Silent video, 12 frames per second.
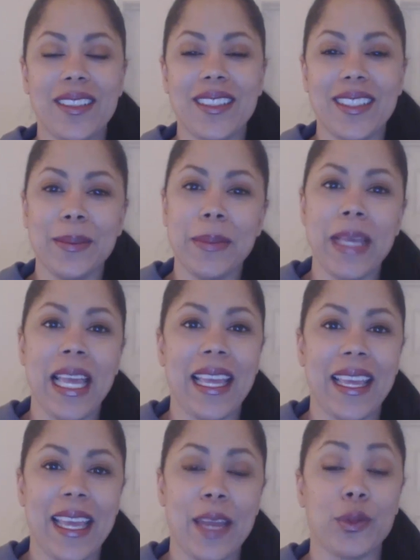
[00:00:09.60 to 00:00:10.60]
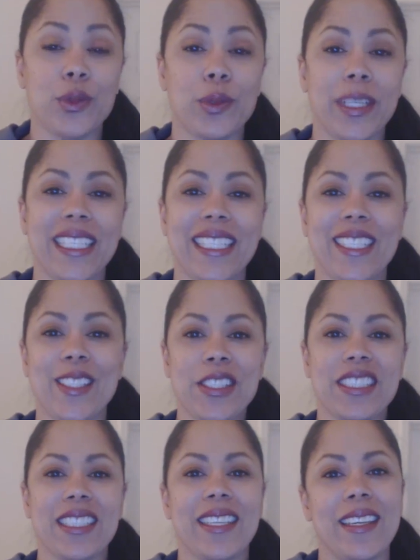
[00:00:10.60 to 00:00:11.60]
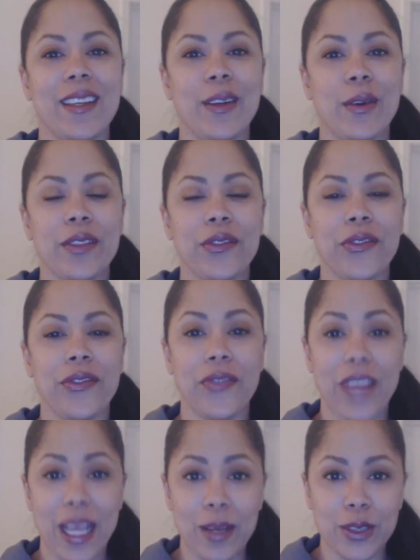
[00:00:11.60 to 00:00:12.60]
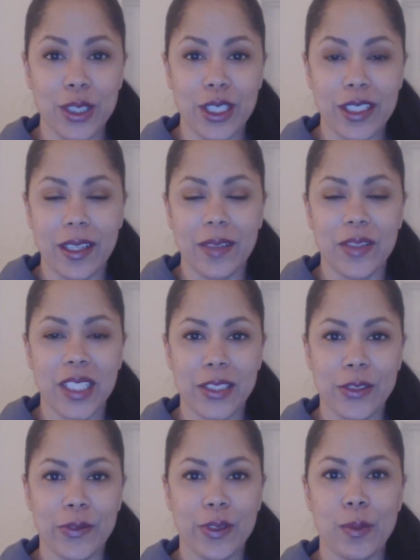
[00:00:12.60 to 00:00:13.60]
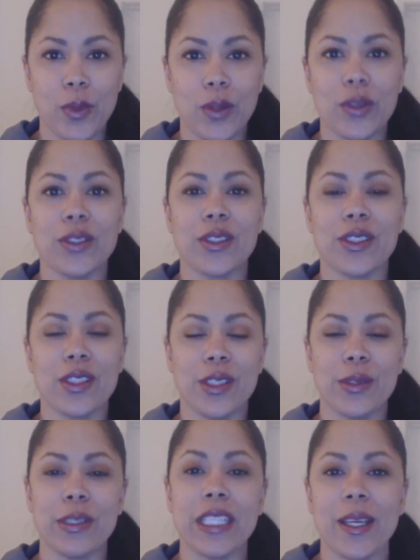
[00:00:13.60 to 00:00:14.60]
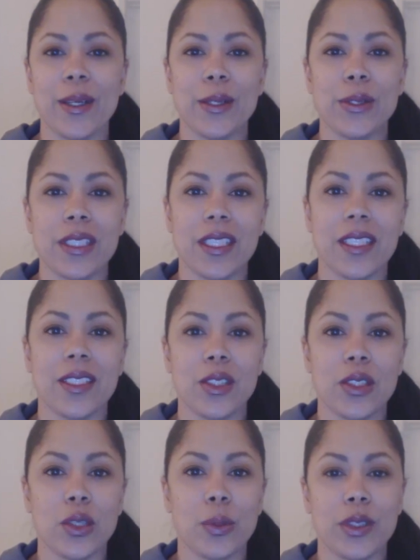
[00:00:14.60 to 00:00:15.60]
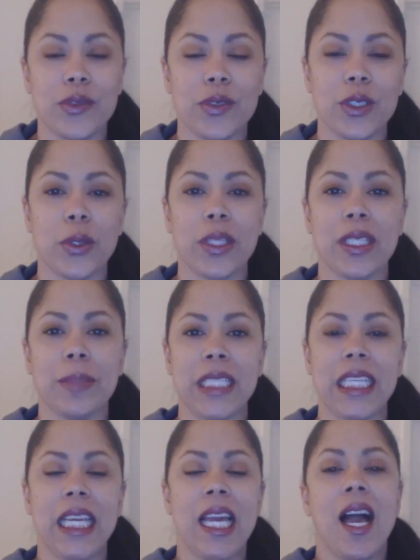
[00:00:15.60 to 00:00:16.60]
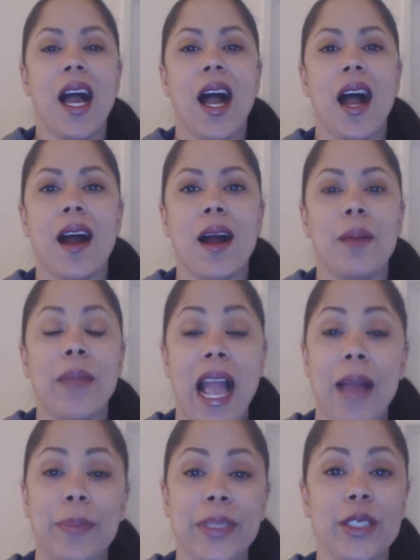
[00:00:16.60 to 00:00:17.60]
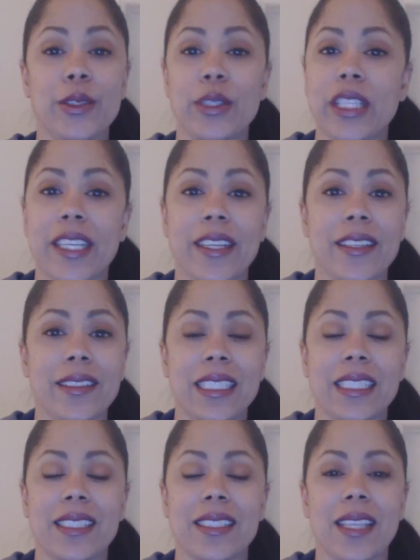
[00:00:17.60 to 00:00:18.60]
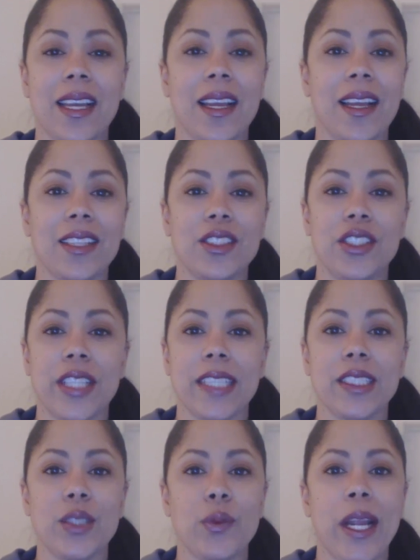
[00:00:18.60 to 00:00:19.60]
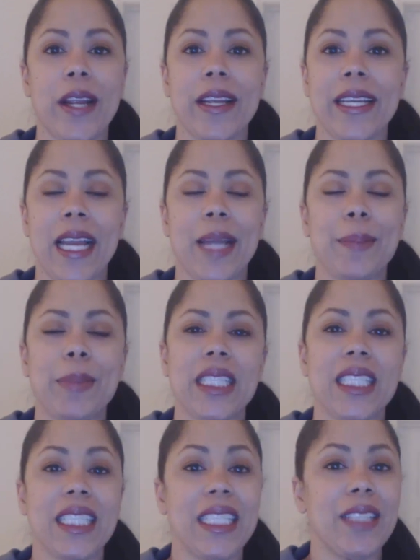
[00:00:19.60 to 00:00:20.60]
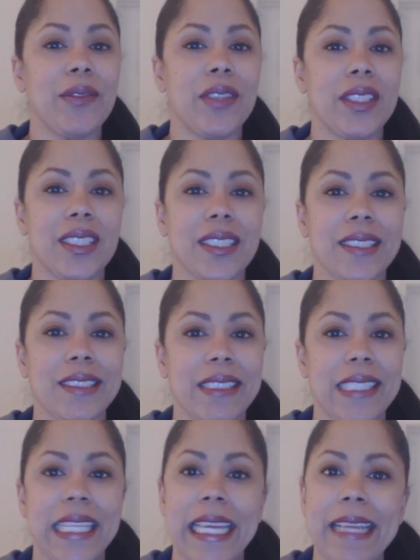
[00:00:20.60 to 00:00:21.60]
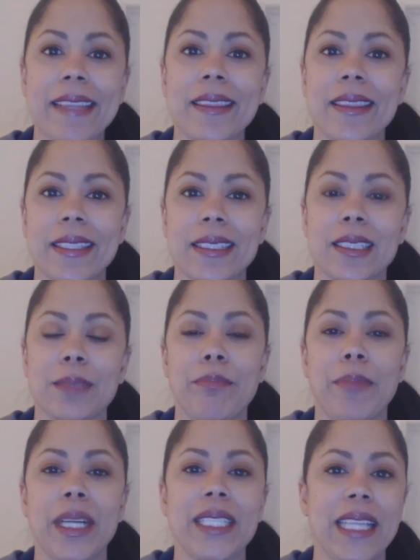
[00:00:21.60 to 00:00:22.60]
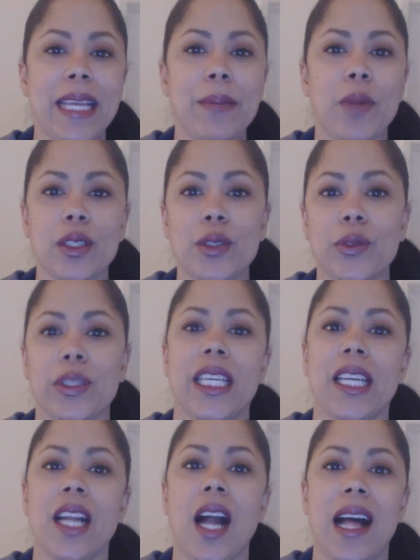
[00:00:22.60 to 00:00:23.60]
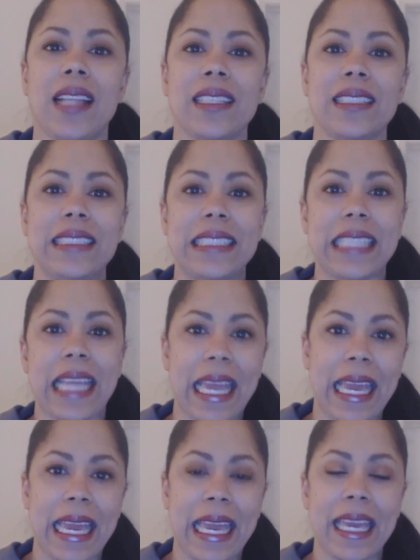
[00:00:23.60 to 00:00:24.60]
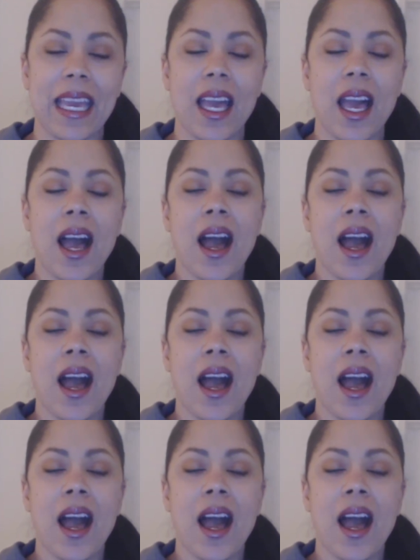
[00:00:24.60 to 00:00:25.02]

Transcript: Welcome, April Ray here, C E O and founder of the Introvert Mogul Studios. Thank you so much for joining me. Um, Happy New Year. It's uh, January, I believe the sixteenth. It's Monday, Martin Luther King holiday.